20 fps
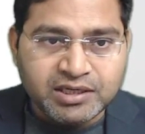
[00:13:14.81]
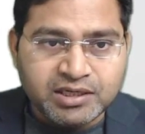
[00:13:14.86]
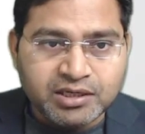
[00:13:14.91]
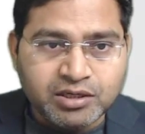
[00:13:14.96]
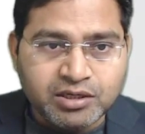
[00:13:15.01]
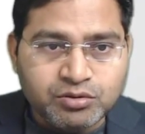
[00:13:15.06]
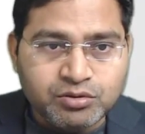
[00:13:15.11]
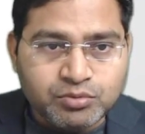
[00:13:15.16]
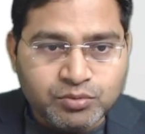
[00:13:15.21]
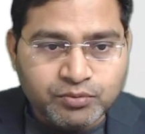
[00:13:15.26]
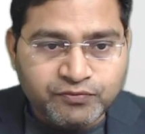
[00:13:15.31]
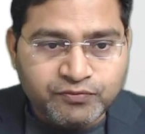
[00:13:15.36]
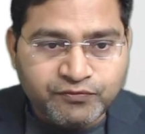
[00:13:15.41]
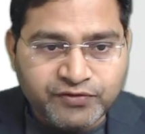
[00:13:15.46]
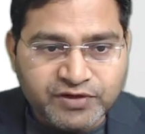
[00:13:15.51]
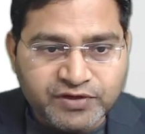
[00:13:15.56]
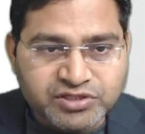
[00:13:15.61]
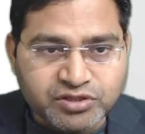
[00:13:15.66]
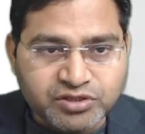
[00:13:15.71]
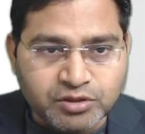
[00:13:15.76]
Now,
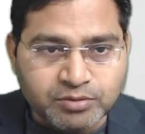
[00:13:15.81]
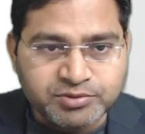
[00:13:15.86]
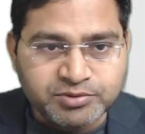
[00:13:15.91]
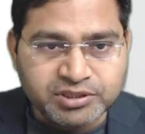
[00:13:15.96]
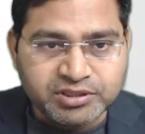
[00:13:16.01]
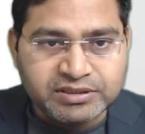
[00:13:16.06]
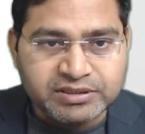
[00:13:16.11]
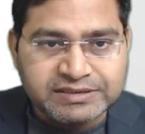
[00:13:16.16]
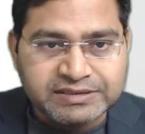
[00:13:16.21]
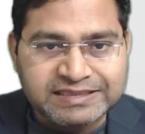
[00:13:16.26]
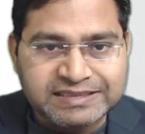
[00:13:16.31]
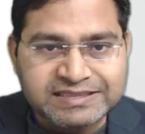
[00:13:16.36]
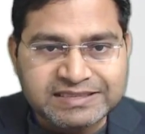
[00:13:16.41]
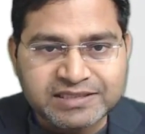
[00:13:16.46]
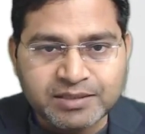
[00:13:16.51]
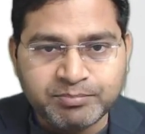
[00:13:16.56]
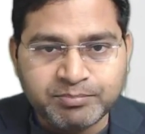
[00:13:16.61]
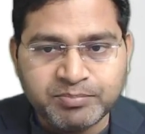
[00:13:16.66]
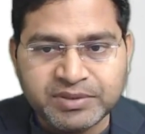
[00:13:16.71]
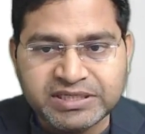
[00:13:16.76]
first option,
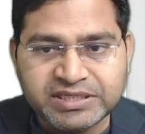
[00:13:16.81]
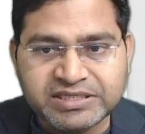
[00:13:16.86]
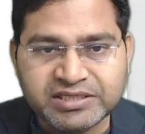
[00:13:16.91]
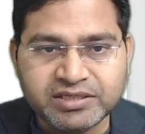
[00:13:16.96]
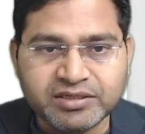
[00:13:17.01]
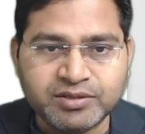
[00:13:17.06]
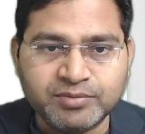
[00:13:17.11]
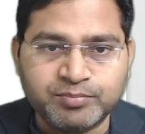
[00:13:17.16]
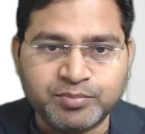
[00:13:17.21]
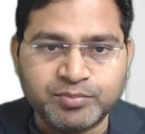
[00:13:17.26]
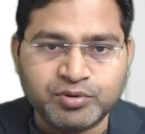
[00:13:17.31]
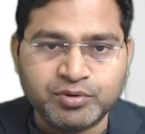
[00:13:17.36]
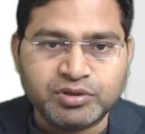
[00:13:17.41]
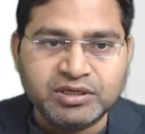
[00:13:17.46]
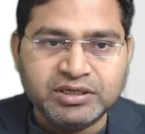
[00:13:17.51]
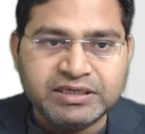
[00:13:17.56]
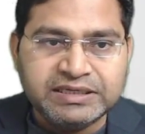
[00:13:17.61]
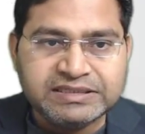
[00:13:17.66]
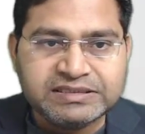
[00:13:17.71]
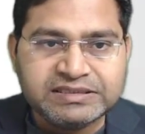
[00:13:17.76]
test completion report.
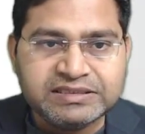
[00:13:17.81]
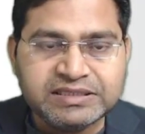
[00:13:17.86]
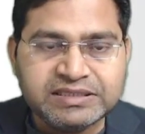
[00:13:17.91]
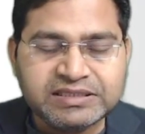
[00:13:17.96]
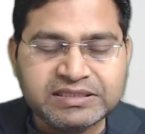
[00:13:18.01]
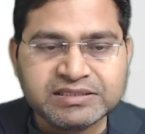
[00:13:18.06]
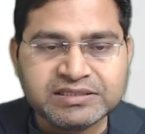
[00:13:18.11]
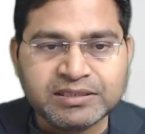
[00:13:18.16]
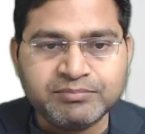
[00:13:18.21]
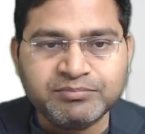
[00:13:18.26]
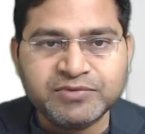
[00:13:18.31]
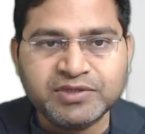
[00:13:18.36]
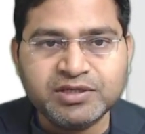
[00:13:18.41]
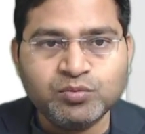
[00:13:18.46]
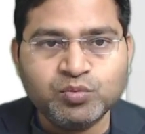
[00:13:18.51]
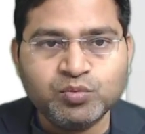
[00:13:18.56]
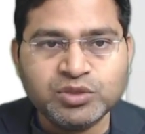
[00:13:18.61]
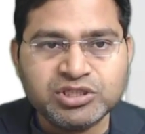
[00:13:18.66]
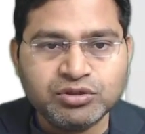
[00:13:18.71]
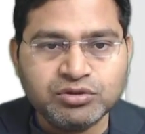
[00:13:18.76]
Is this
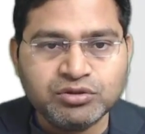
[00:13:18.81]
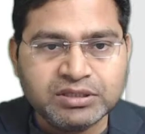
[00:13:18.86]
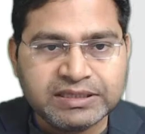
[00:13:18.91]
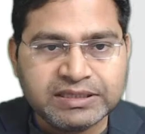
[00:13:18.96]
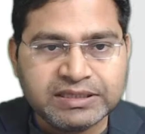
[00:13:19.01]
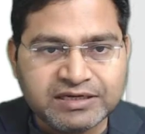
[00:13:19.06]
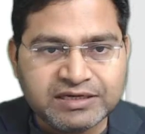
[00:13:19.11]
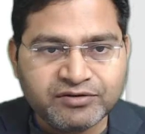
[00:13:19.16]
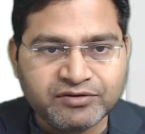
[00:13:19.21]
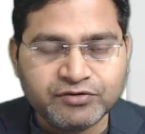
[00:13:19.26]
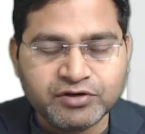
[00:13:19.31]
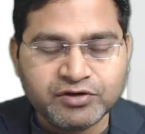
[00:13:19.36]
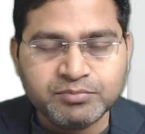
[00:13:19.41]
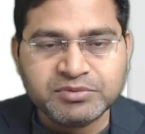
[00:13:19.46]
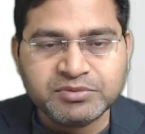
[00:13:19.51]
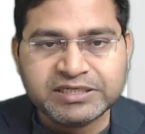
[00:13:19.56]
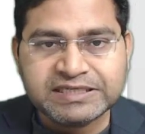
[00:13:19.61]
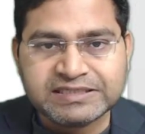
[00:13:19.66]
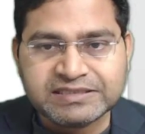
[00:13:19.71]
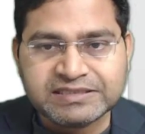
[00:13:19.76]
something which you will get
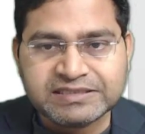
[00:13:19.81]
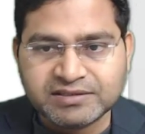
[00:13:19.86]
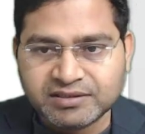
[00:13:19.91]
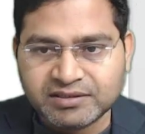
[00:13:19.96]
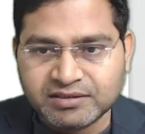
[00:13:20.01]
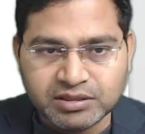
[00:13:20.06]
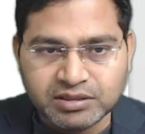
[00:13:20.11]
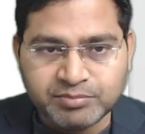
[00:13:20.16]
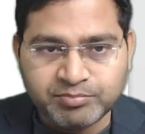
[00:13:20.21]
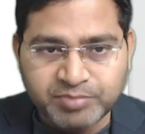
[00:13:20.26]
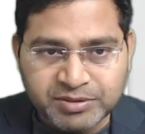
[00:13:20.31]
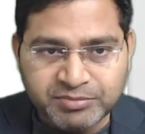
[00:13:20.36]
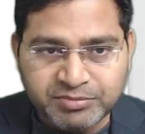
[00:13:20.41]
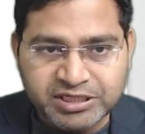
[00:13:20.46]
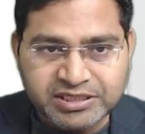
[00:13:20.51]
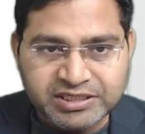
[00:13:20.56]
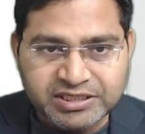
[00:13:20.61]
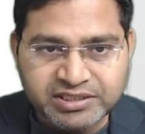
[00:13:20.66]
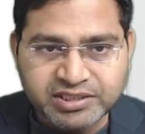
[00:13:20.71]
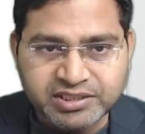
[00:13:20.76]
from test
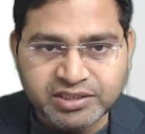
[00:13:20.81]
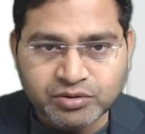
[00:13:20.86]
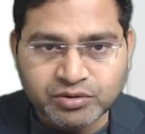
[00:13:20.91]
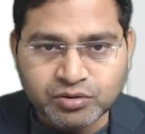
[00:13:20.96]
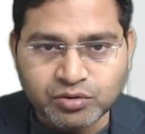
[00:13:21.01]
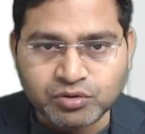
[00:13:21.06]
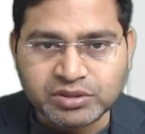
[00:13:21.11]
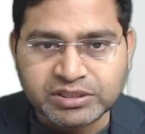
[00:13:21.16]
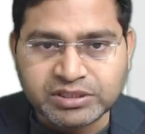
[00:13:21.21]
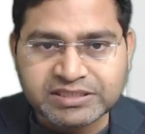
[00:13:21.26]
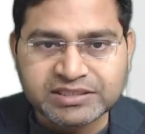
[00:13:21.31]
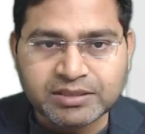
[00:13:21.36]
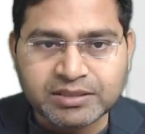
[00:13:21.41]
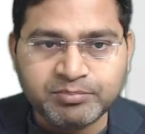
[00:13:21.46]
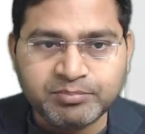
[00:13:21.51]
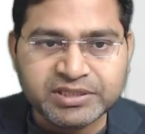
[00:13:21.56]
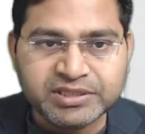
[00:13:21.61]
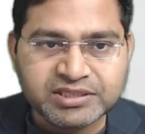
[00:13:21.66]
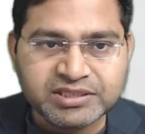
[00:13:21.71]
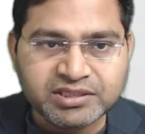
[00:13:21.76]
implementation? No, test
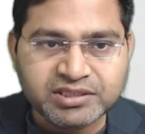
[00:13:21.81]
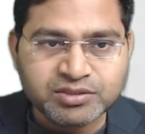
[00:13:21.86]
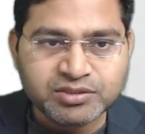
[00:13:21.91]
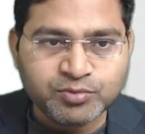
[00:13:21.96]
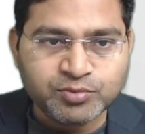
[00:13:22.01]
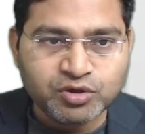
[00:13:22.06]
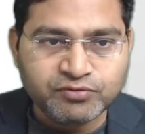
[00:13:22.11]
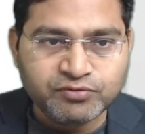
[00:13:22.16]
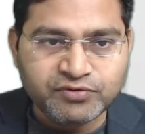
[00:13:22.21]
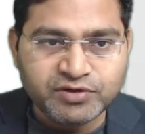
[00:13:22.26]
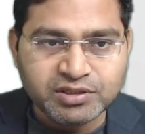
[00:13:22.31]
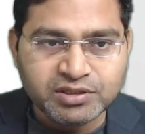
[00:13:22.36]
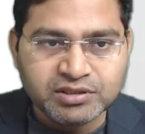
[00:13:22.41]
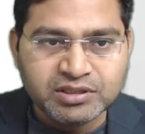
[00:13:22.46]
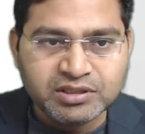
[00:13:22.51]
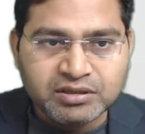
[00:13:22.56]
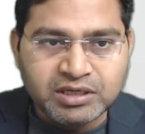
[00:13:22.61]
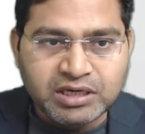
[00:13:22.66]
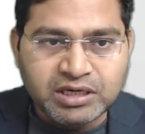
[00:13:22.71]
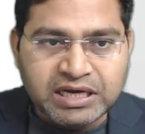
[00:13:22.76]
completion is more of a
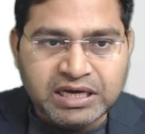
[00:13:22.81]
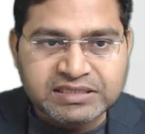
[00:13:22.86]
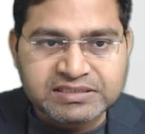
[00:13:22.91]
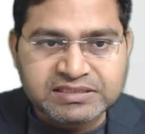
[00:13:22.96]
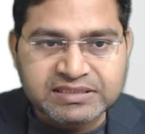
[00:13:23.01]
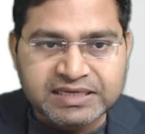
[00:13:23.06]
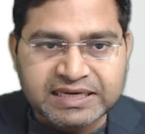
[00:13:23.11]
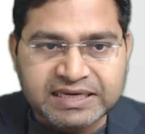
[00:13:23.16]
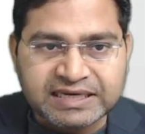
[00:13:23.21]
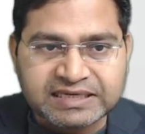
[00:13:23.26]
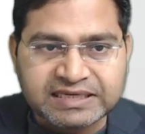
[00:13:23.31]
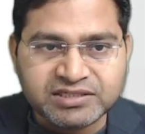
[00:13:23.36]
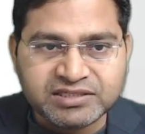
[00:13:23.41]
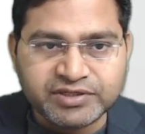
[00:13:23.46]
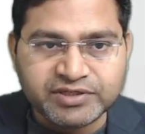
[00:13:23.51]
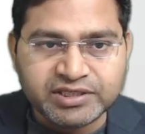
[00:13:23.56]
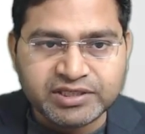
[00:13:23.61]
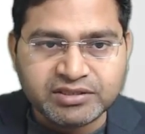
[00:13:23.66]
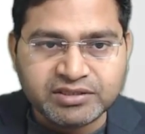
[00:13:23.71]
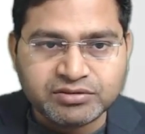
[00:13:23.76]
last
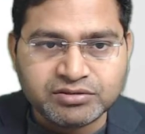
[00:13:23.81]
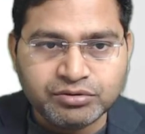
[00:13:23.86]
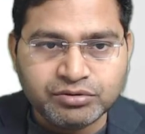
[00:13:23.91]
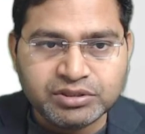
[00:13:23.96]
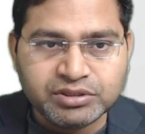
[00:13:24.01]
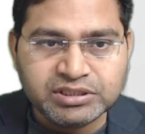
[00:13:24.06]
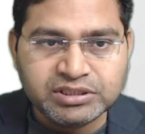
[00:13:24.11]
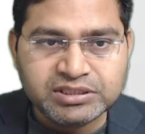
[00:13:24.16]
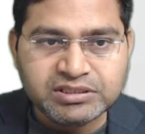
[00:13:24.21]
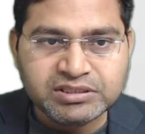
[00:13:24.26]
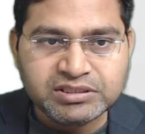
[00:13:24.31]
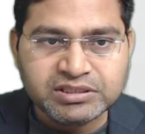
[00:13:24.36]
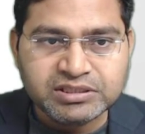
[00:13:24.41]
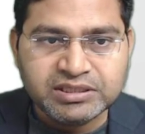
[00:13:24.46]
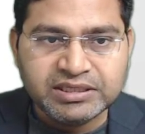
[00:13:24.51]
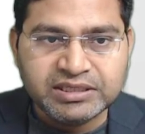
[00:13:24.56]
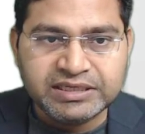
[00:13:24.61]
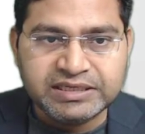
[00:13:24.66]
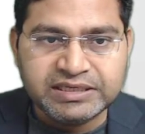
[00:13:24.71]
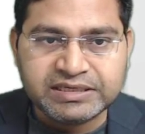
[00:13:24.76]
activity. So this is
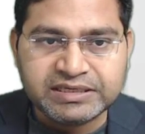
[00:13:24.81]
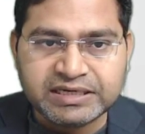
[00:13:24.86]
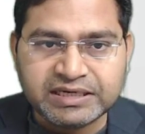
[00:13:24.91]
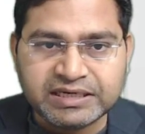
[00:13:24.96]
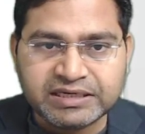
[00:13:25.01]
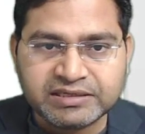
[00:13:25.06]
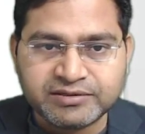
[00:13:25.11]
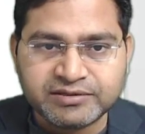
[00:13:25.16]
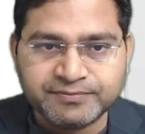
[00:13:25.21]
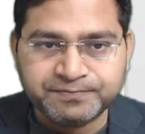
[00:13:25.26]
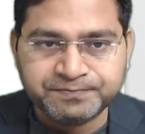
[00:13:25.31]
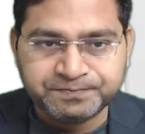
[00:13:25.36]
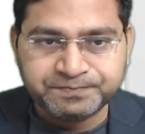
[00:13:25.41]
incorrect.